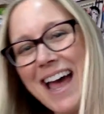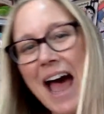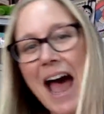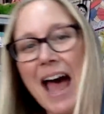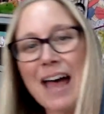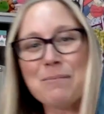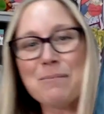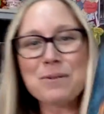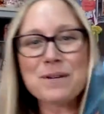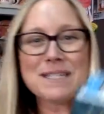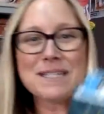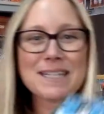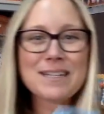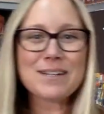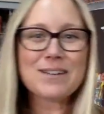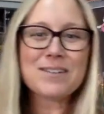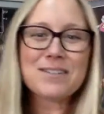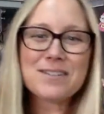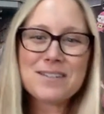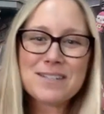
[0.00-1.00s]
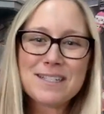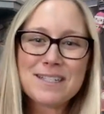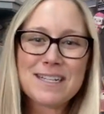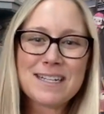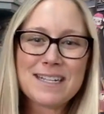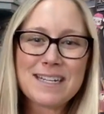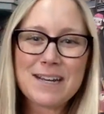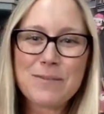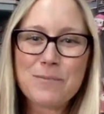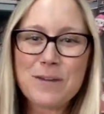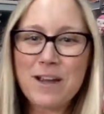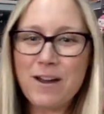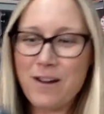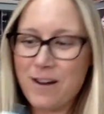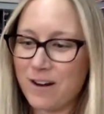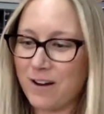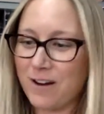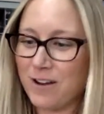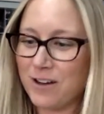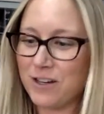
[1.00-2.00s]
Hi, boys and girls. Today we
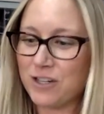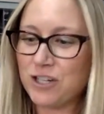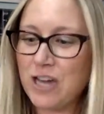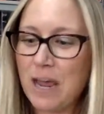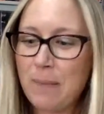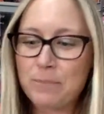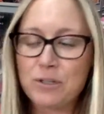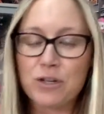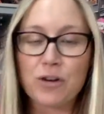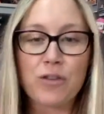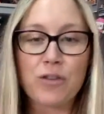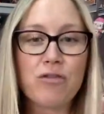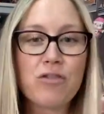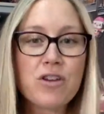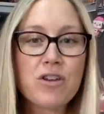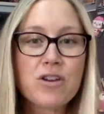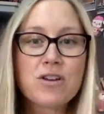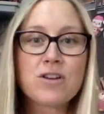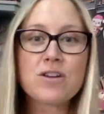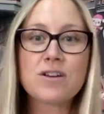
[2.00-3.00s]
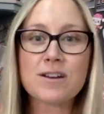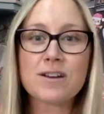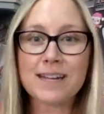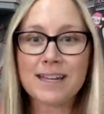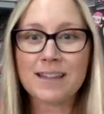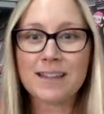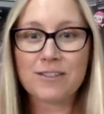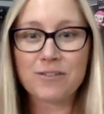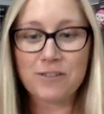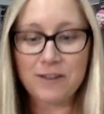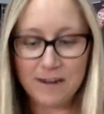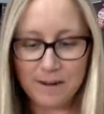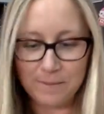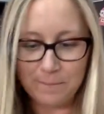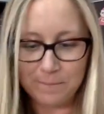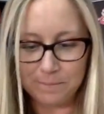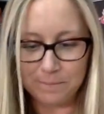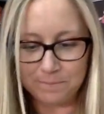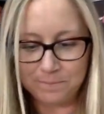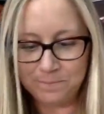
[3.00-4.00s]
are on chapter 33
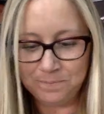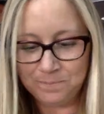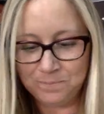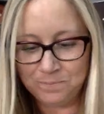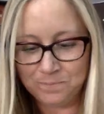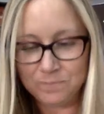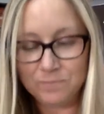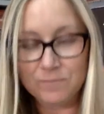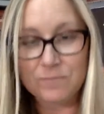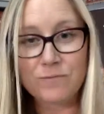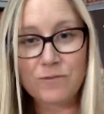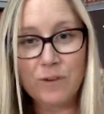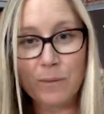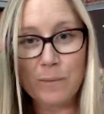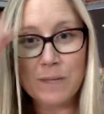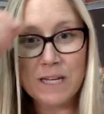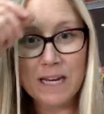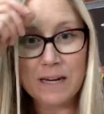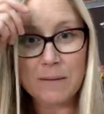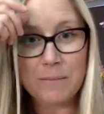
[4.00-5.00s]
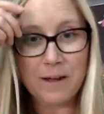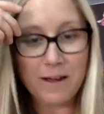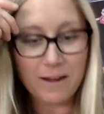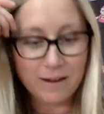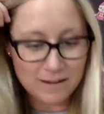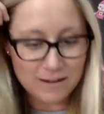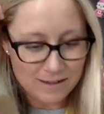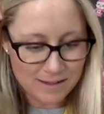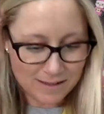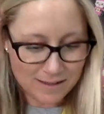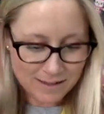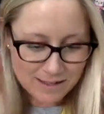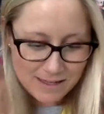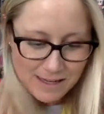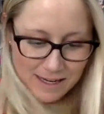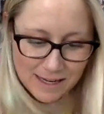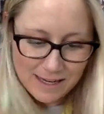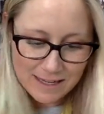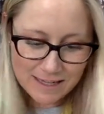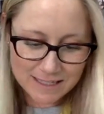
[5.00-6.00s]
from the Ickabog,
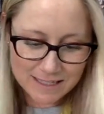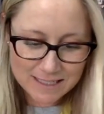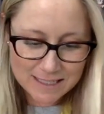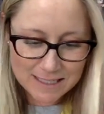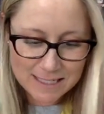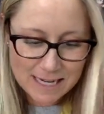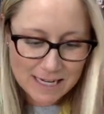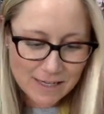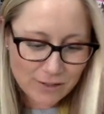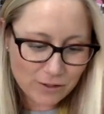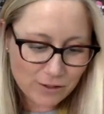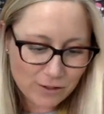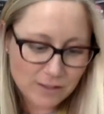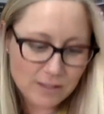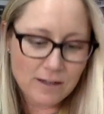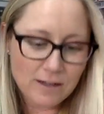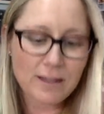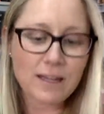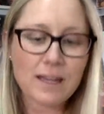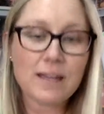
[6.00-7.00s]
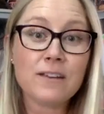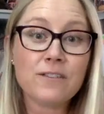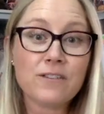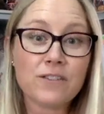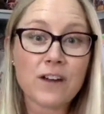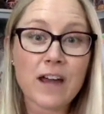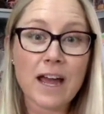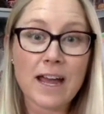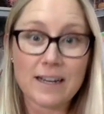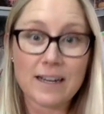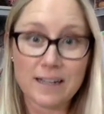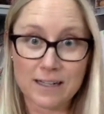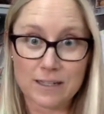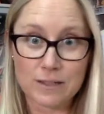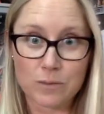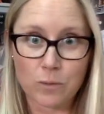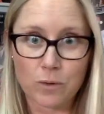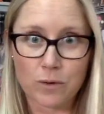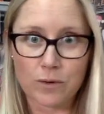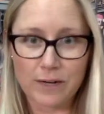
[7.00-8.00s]
and it's titled King Fred
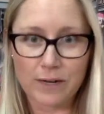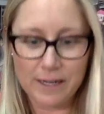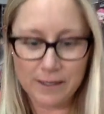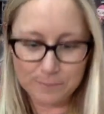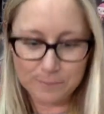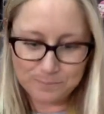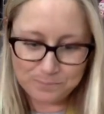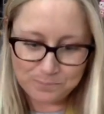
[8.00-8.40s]
is Worried.